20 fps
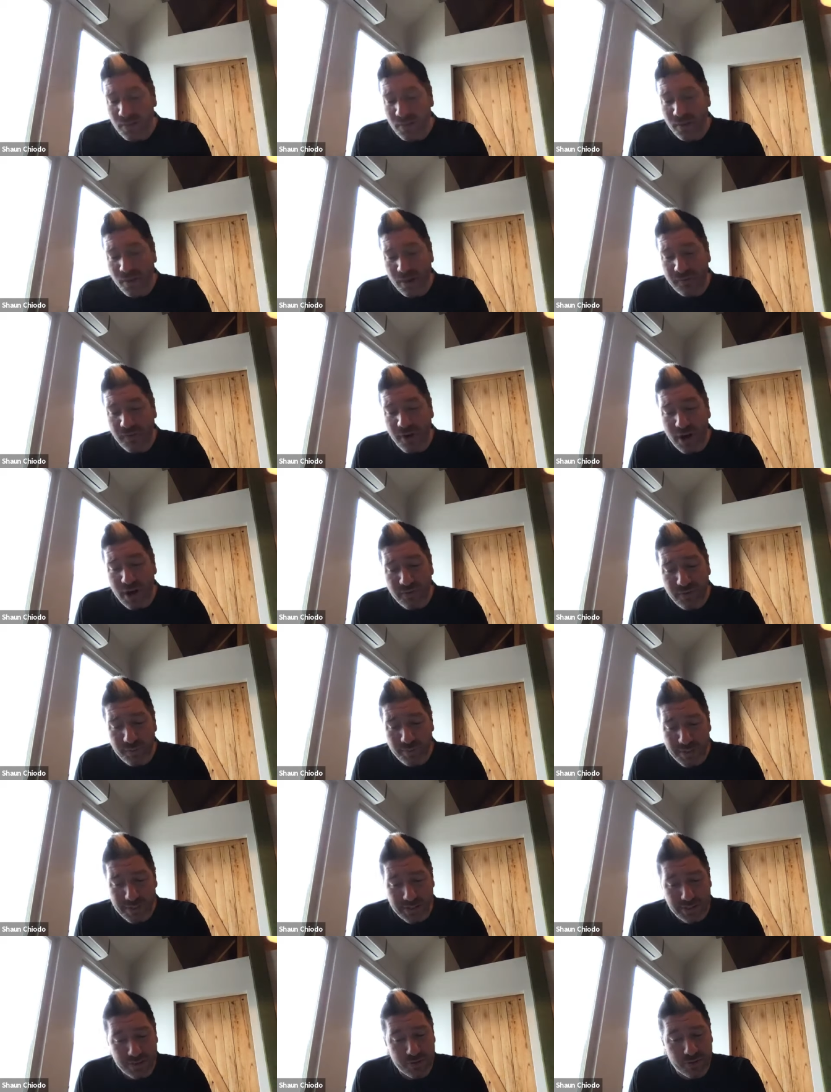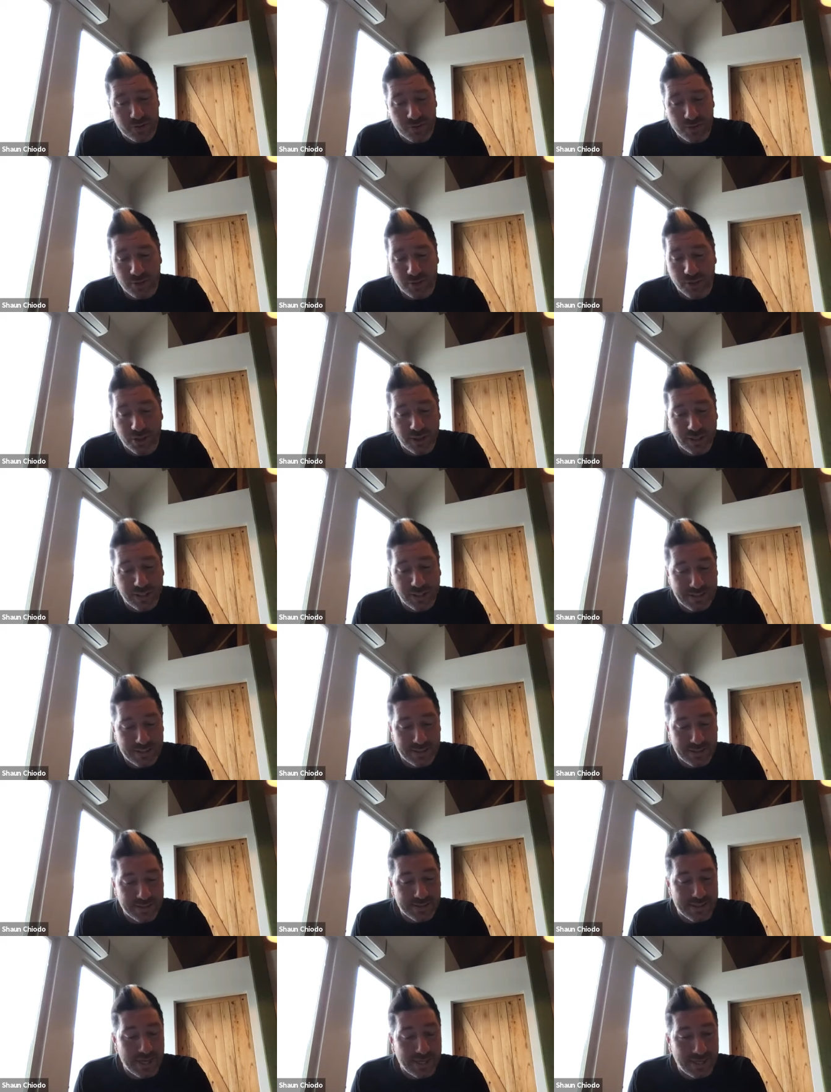of Harvard Business School, earning his
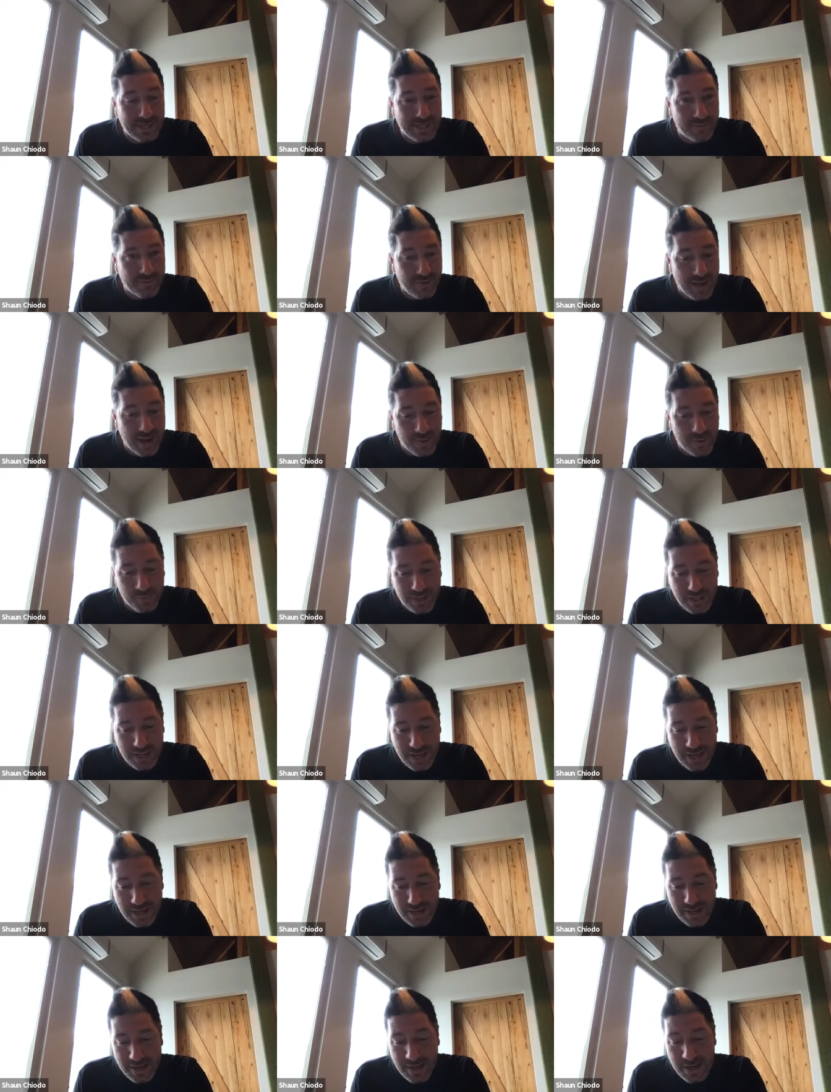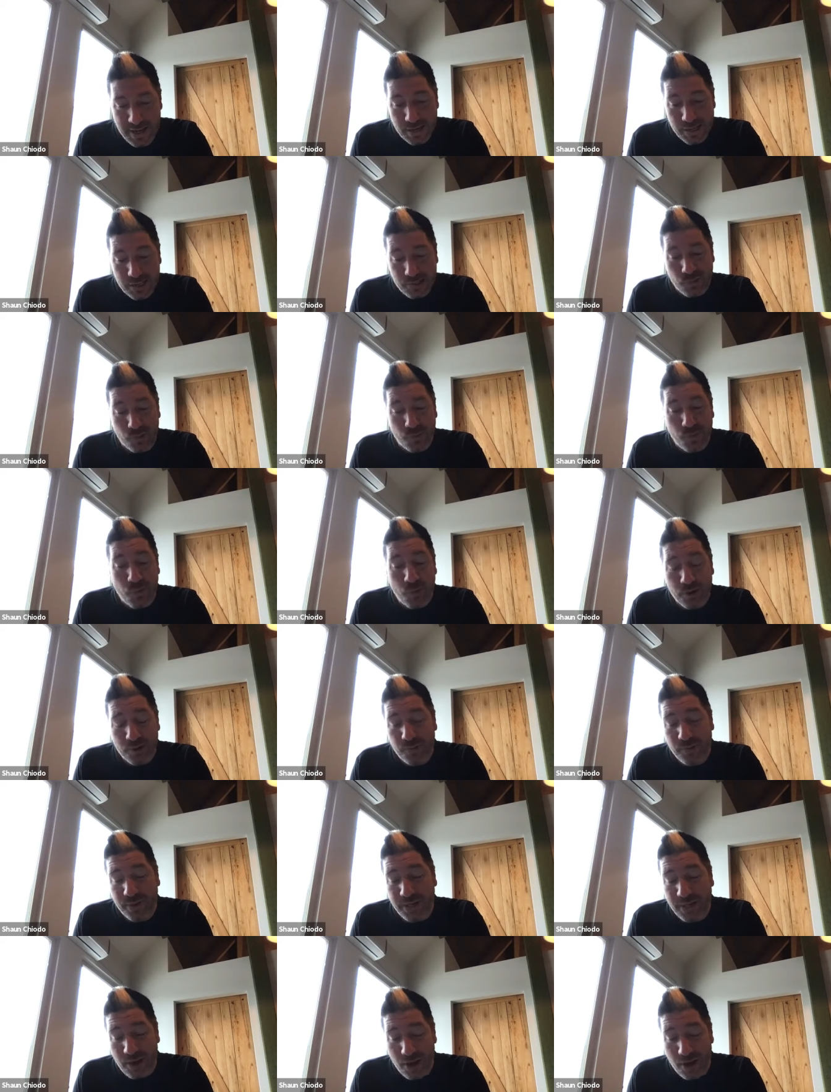executive MBA. He's award
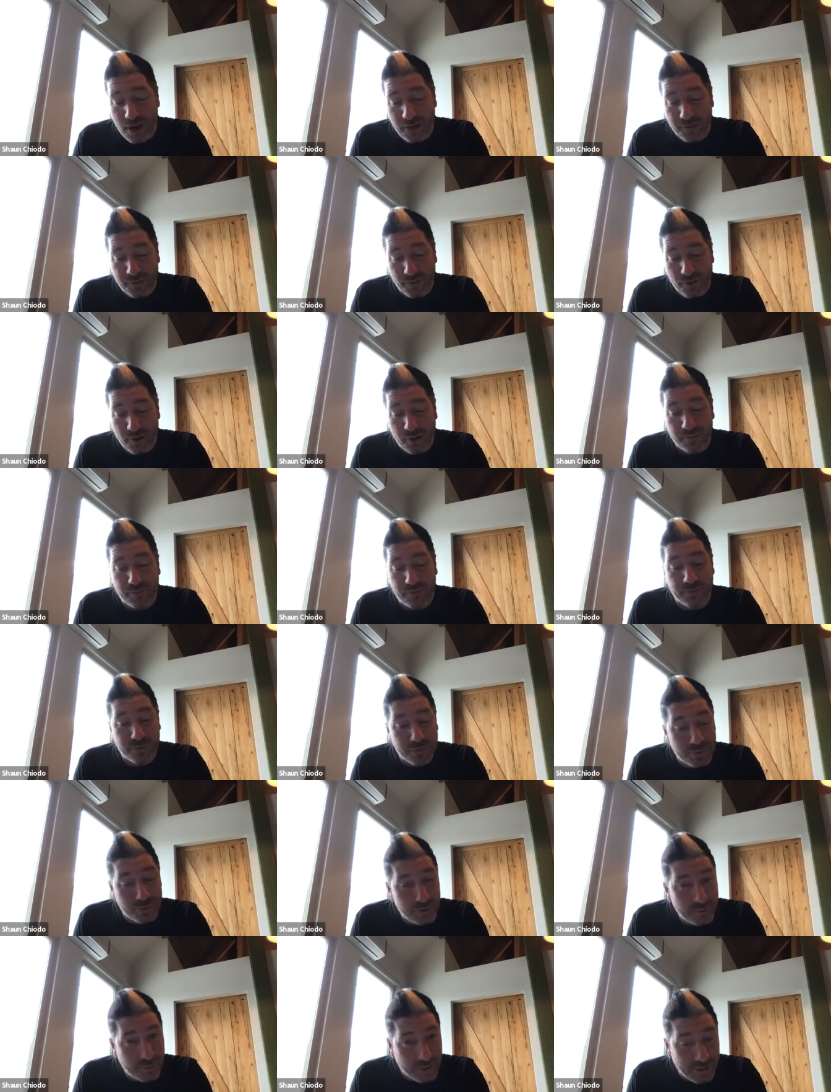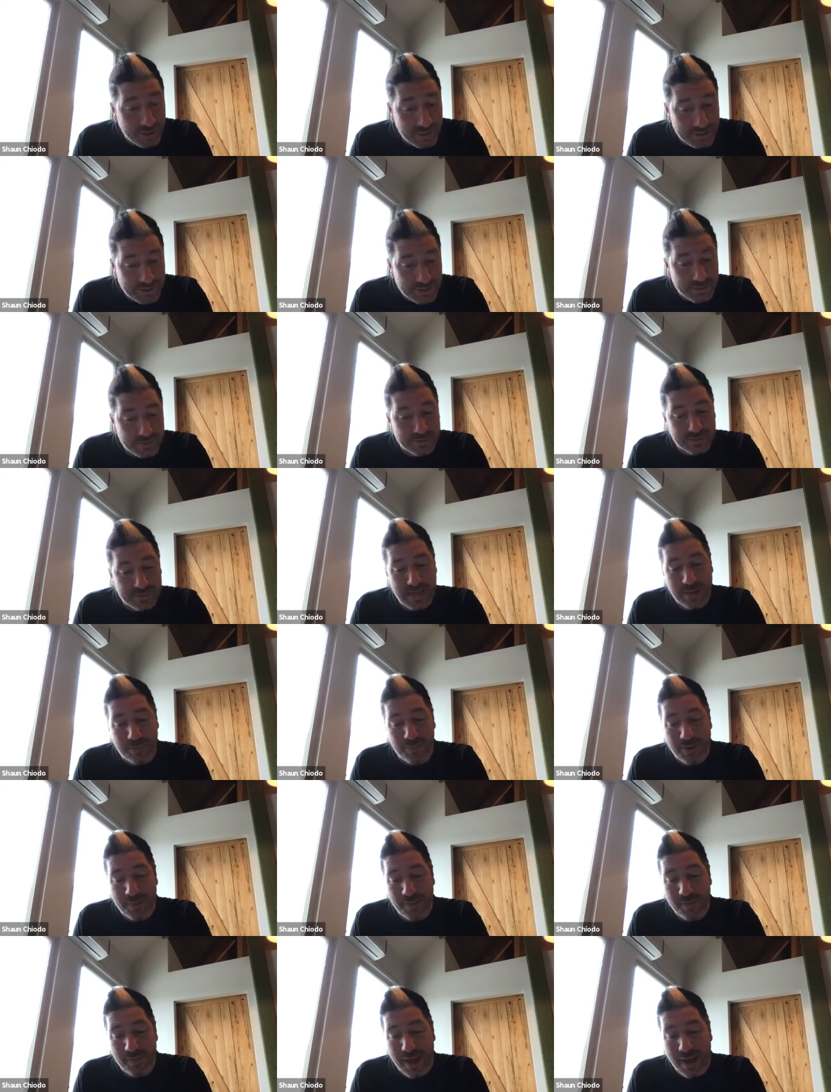winning author of two books Slap
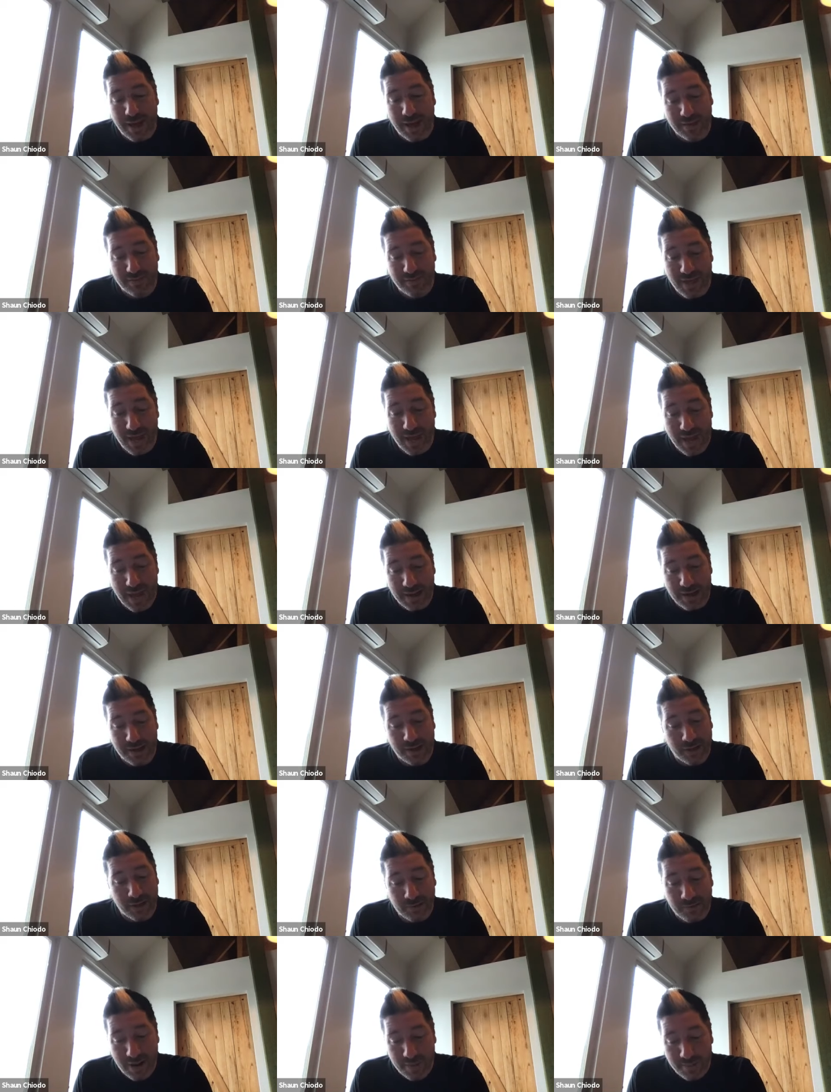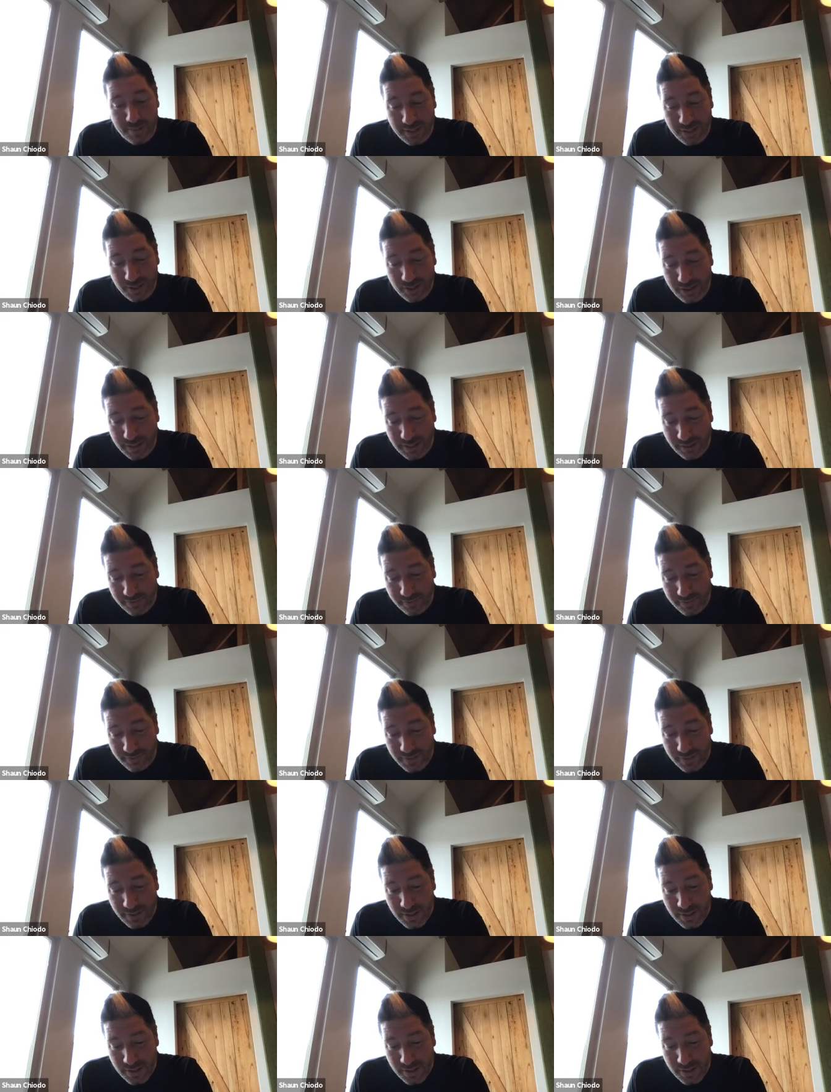on the Back of the Head and Unwrapping Your Gift.